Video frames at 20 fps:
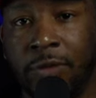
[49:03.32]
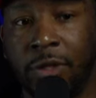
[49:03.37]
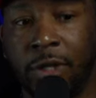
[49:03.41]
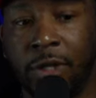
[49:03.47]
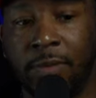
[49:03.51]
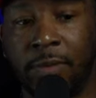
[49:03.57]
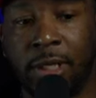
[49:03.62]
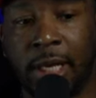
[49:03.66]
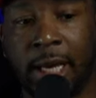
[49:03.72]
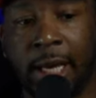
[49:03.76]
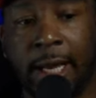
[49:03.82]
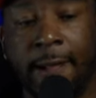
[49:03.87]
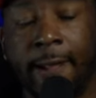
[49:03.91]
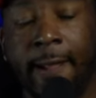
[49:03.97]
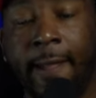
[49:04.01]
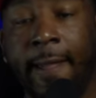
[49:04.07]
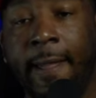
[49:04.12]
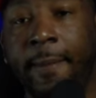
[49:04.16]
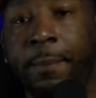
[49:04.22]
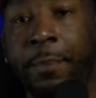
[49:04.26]
You see what I'm
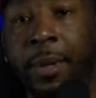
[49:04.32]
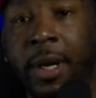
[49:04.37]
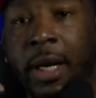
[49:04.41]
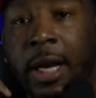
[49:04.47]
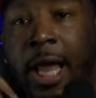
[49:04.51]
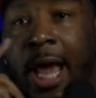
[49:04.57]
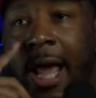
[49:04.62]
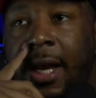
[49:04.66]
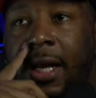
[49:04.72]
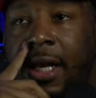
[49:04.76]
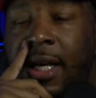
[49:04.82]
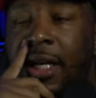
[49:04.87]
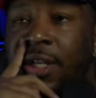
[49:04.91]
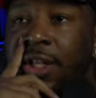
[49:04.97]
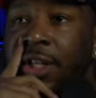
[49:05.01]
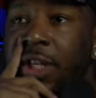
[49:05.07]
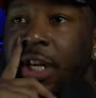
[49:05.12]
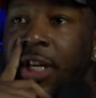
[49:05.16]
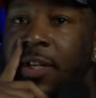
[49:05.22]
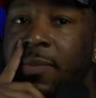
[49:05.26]
saying? But a lot of
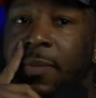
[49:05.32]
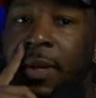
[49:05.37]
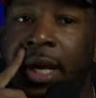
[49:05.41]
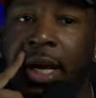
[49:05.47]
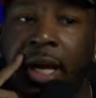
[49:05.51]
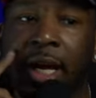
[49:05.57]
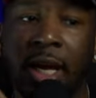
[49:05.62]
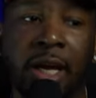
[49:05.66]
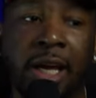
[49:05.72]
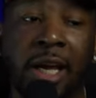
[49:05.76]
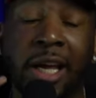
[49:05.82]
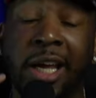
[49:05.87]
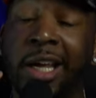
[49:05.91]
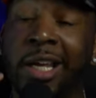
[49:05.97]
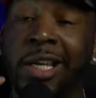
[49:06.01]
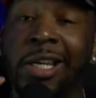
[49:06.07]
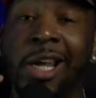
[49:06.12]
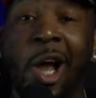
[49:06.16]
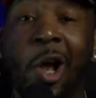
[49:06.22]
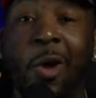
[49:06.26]
these chicks, man,
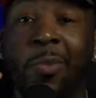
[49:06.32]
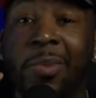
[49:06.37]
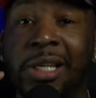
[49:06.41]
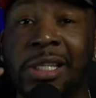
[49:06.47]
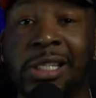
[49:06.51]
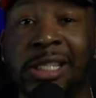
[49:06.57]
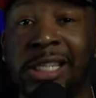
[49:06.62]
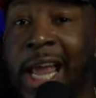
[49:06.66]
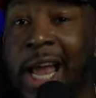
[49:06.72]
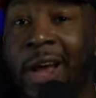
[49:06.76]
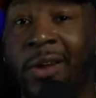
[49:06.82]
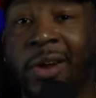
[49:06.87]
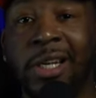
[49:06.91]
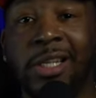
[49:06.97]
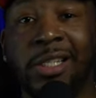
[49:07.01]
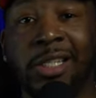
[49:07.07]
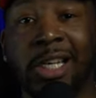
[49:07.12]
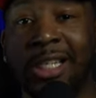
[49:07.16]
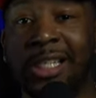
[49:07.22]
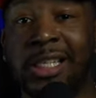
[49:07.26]
y'all be
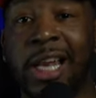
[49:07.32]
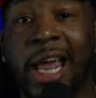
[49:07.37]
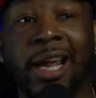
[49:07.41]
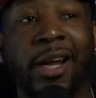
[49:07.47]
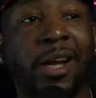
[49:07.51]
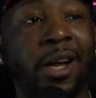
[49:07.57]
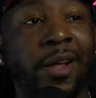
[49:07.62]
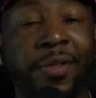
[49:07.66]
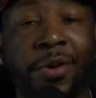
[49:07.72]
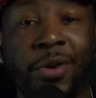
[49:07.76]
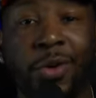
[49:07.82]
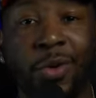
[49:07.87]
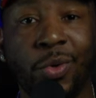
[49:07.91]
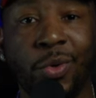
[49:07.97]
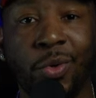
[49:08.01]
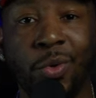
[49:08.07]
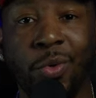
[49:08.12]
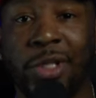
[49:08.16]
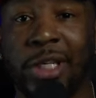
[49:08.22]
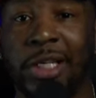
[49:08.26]
sounding just like other
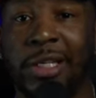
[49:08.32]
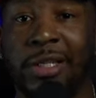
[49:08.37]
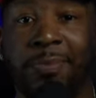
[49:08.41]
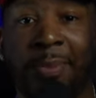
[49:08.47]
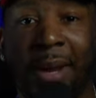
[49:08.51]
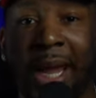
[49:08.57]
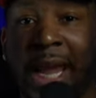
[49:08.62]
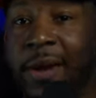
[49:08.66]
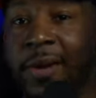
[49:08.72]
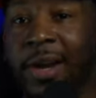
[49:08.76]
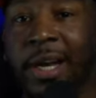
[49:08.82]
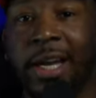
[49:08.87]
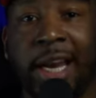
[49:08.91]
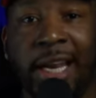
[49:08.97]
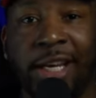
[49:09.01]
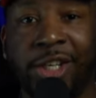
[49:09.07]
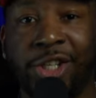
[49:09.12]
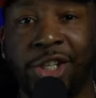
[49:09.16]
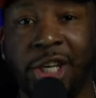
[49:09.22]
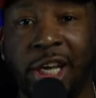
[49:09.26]
dudes and
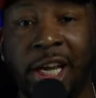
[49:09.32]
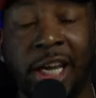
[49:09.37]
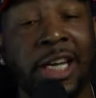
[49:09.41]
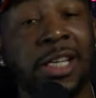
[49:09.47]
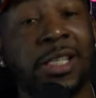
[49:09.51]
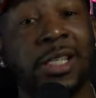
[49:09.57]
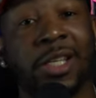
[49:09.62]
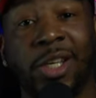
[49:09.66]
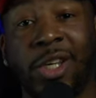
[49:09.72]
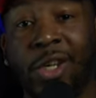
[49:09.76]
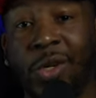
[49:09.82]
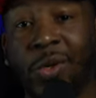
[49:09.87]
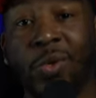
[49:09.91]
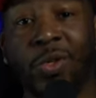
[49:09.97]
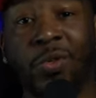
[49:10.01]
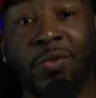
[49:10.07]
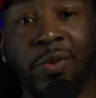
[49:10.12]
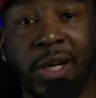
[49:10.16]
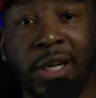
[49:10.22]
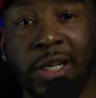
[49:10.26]
parroting they shit, and it's a
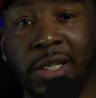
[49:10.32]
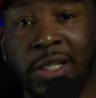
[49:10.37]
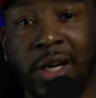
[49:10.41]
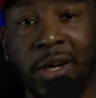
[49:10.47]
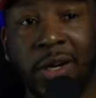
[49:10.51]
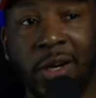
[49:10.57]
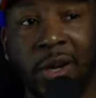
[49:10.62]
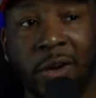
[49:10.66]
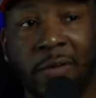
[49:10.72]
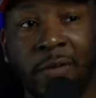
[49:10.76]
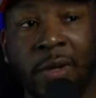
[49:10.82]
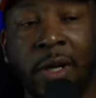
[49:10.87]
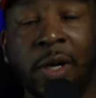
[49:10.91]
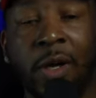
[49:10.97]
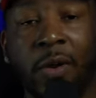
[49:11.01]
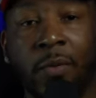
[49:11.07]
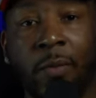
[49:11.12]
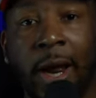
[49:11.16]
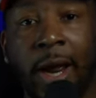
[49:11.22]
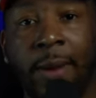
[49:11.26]
huge fucking turnoff
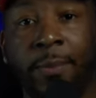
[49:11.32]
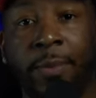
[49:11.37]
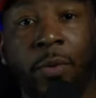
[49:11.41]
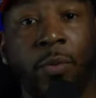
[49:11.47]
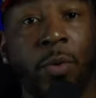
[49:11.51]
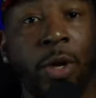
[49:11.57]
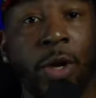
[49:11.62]
right?